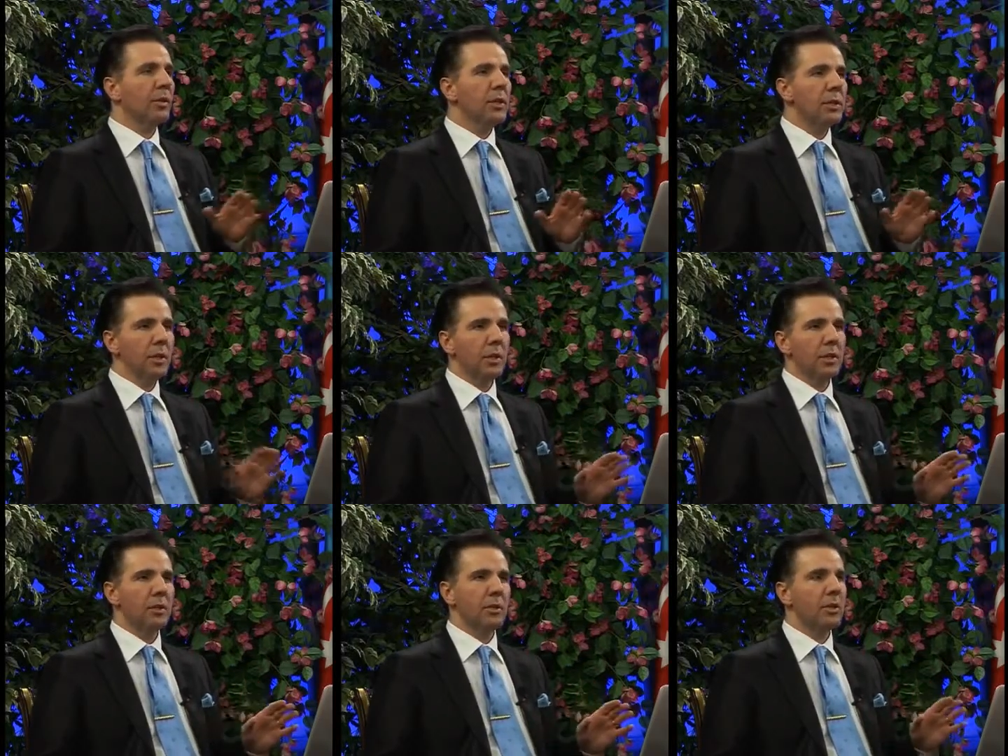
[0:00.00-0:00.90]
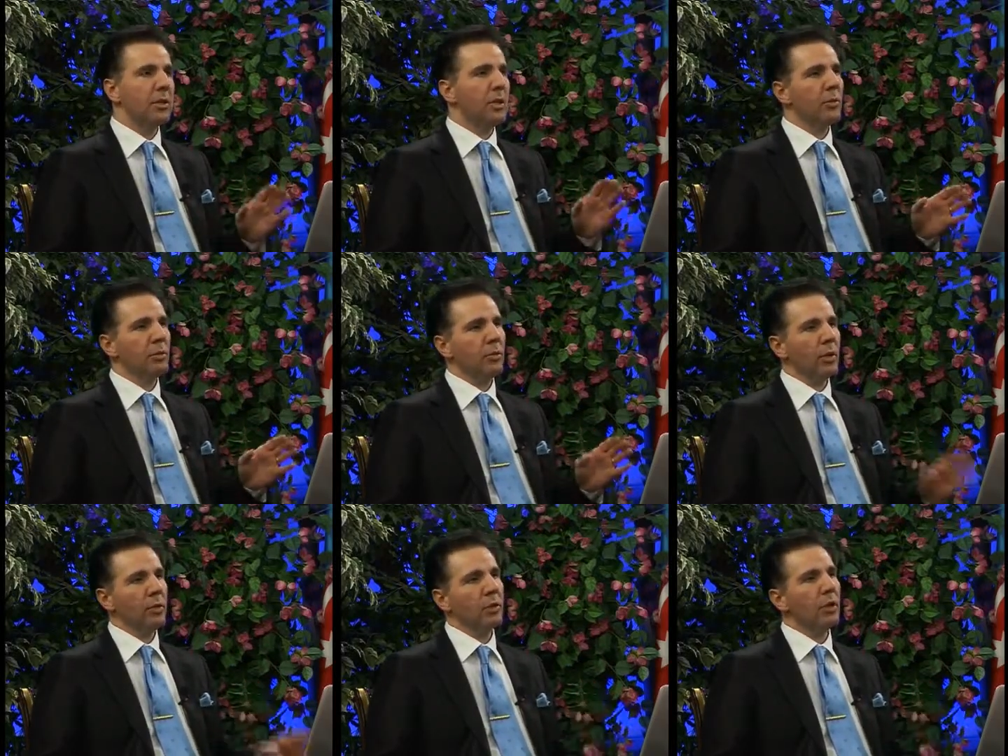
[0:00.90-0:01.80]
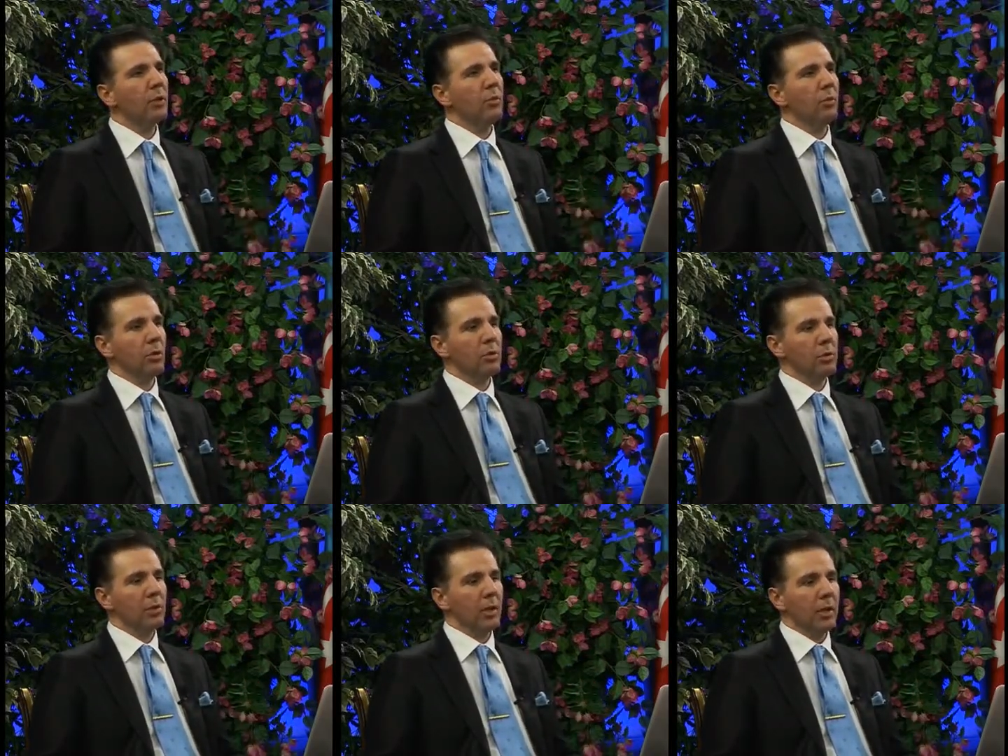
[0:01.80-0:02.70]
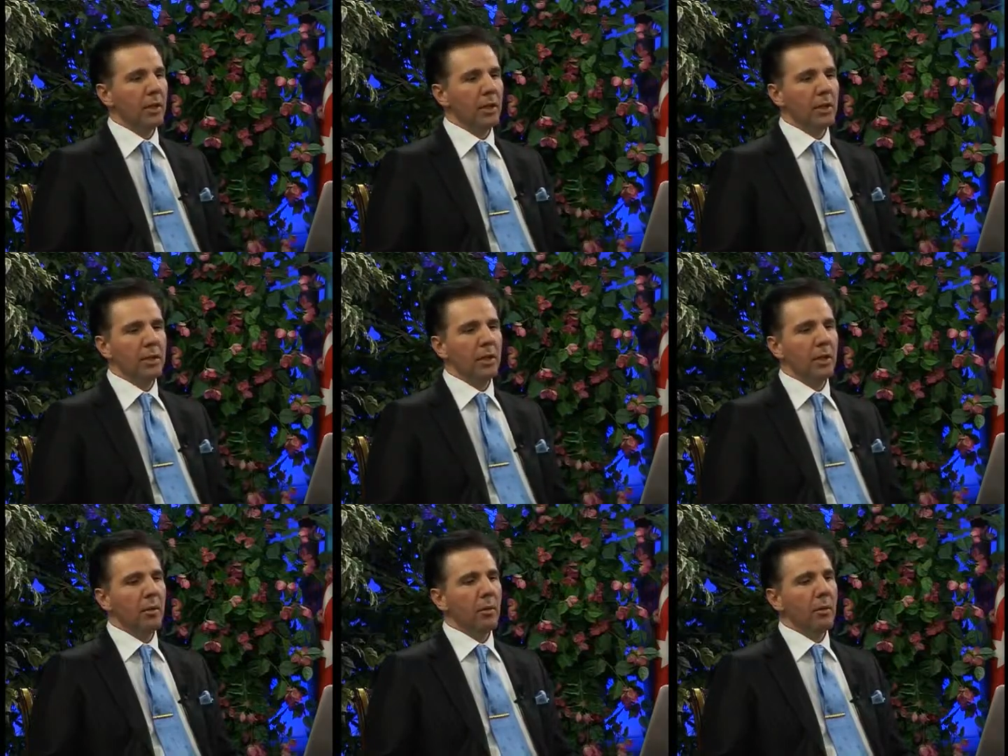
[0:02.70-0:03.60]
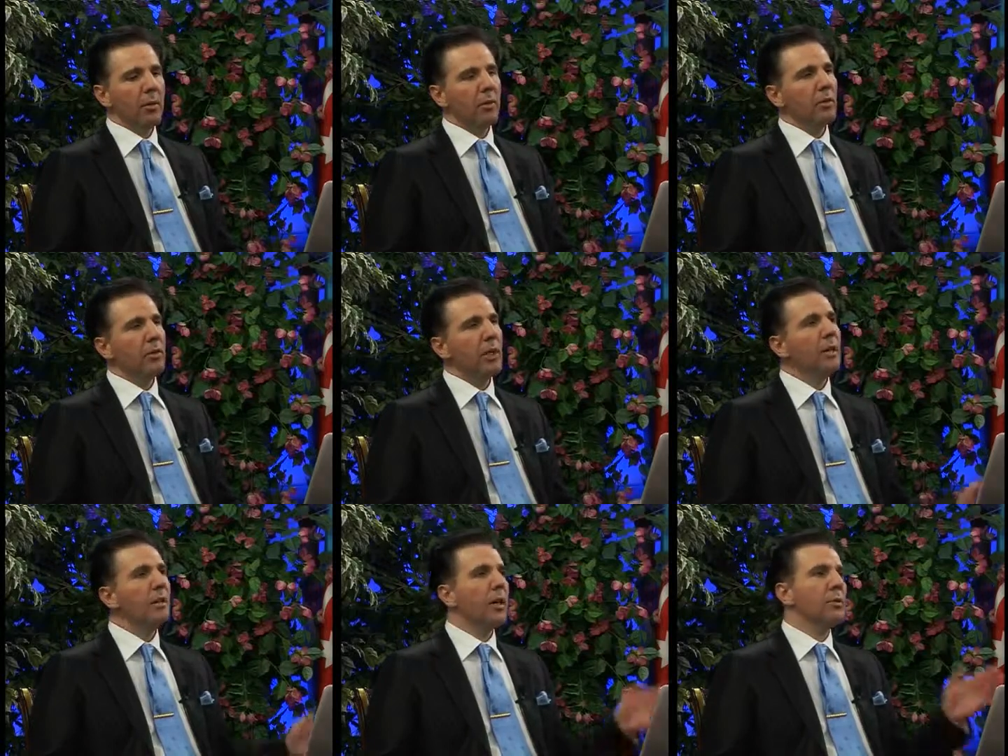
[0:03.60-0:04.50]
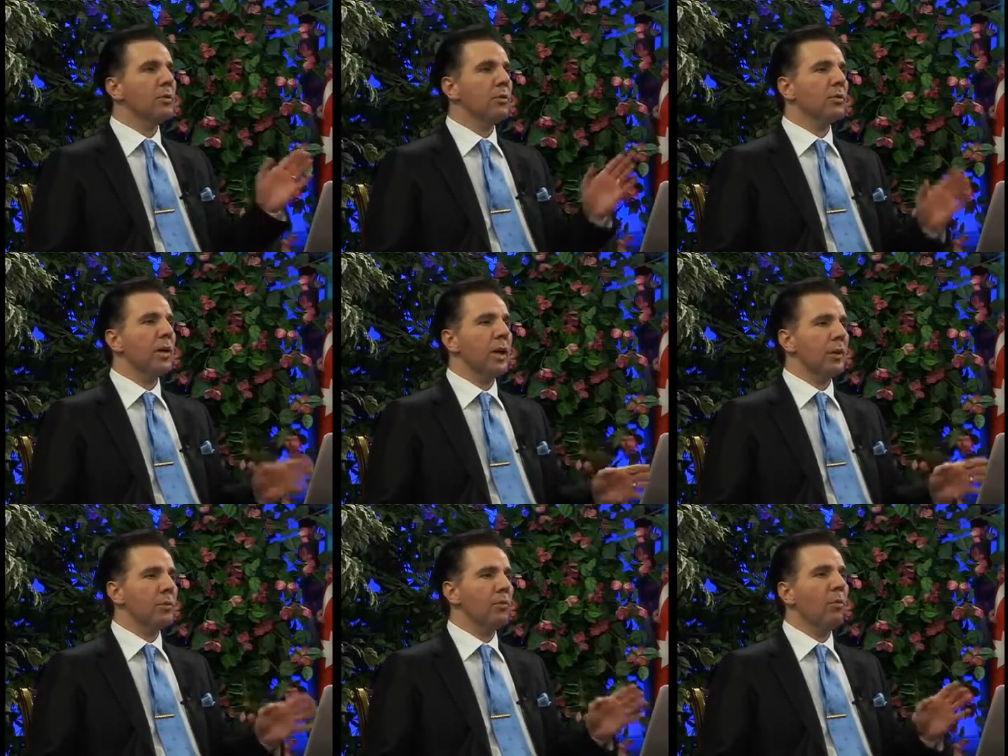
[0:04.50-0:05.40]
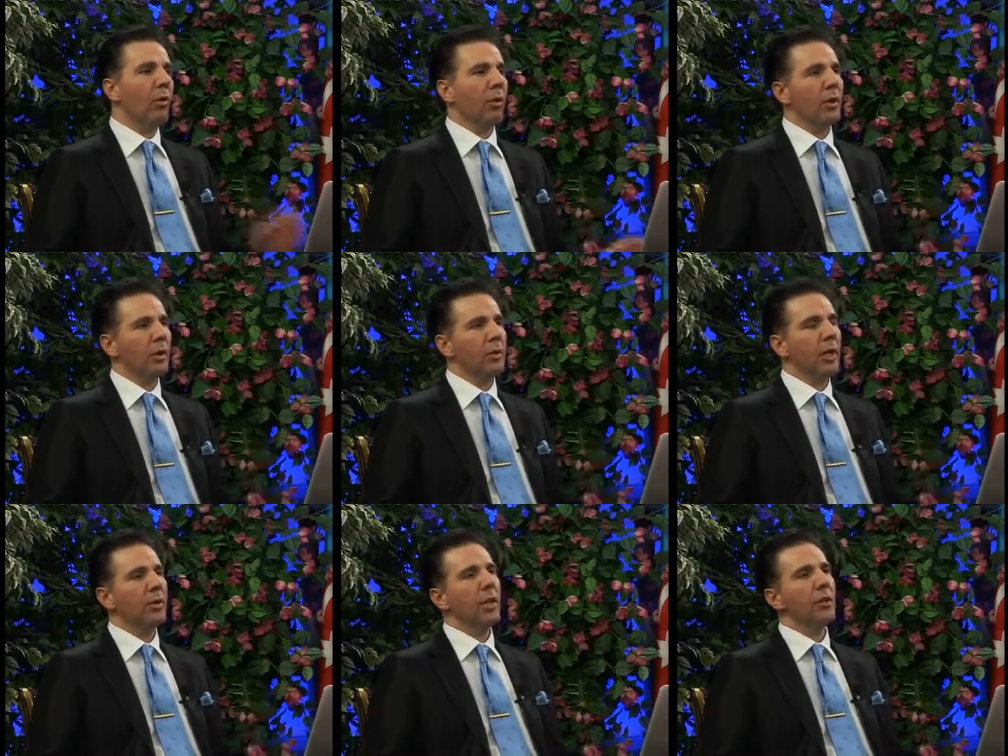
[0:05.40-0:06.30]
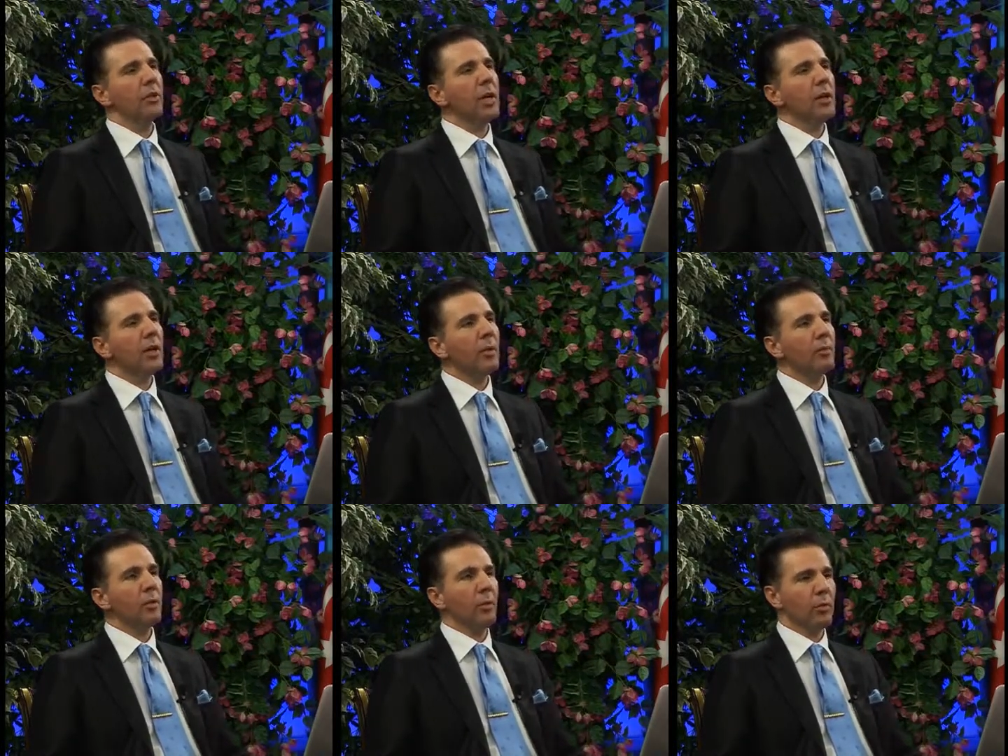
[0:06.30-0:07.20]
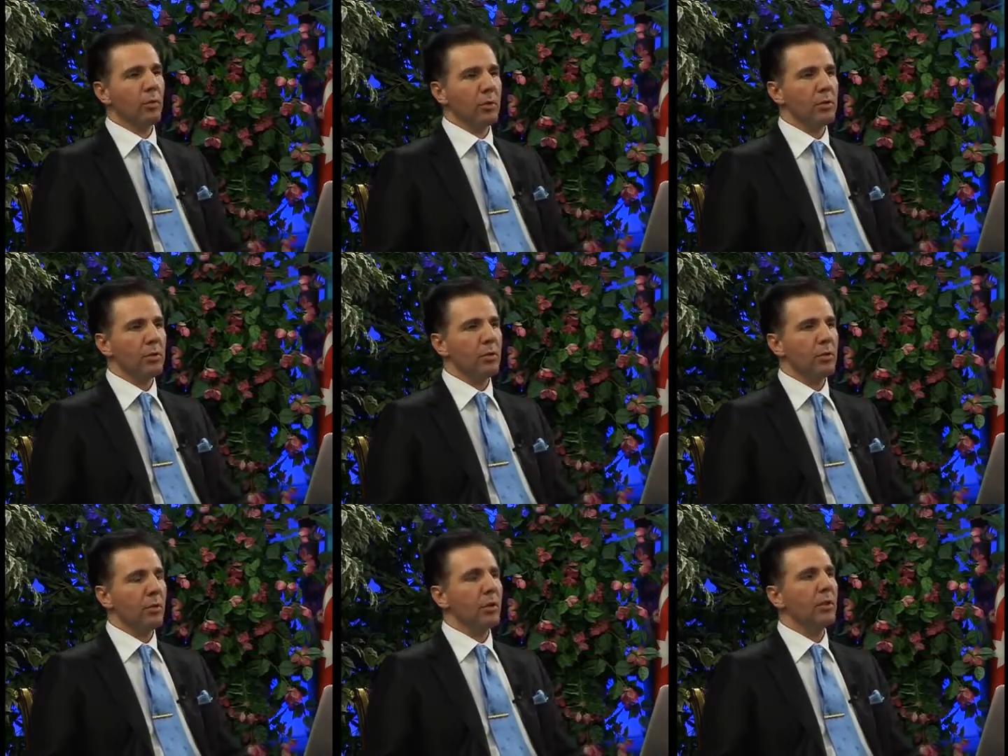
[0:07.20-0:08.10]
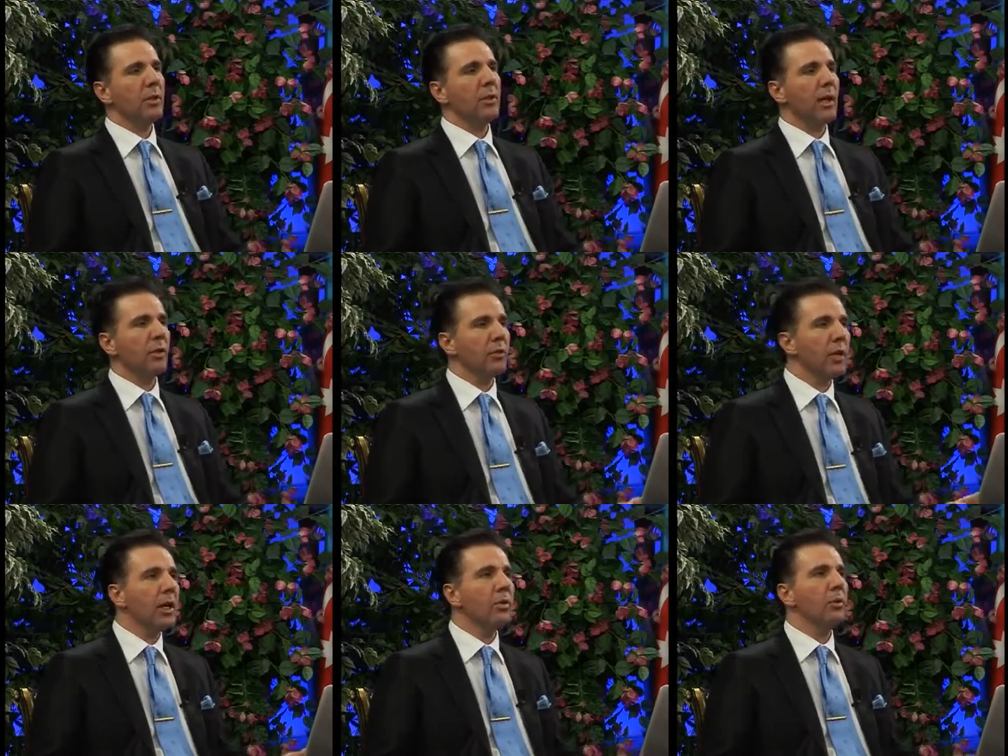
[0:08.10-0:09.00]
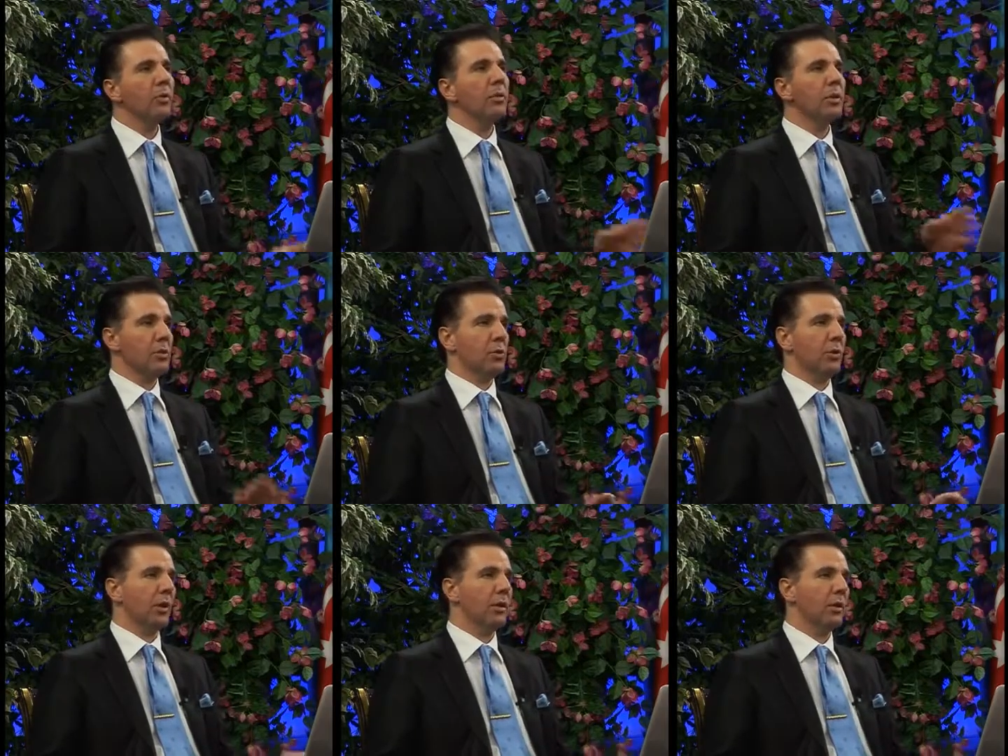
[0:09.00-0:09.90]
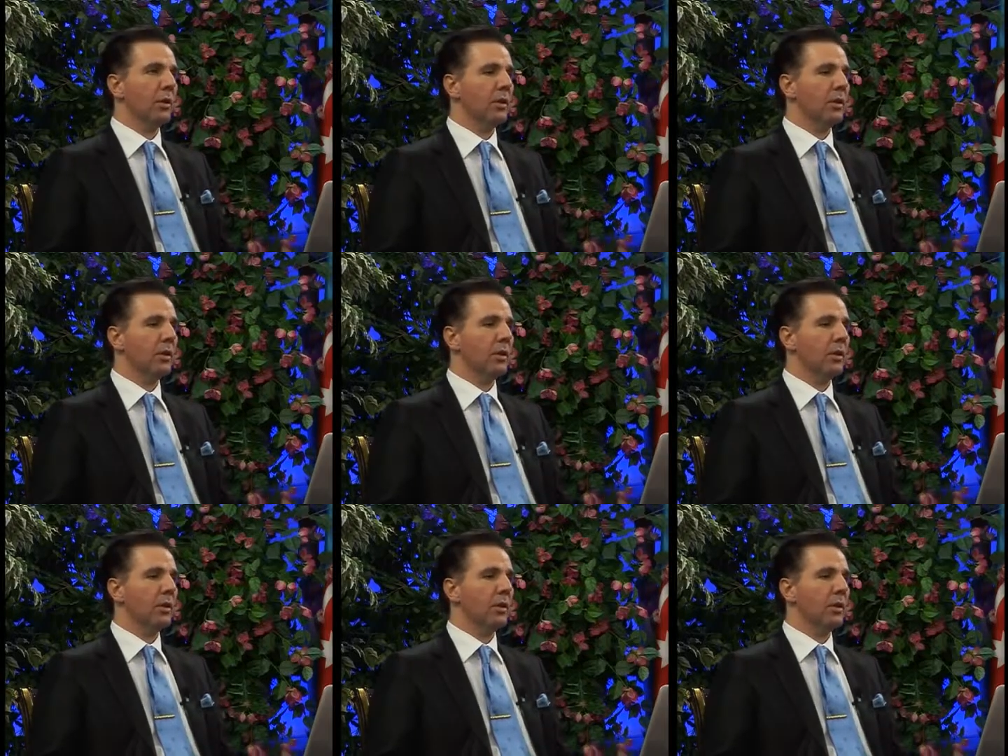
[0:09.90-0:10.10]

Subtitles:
This number, 200 trillion books, is 10,000s of times more than the entire number of the books written in the entire human history.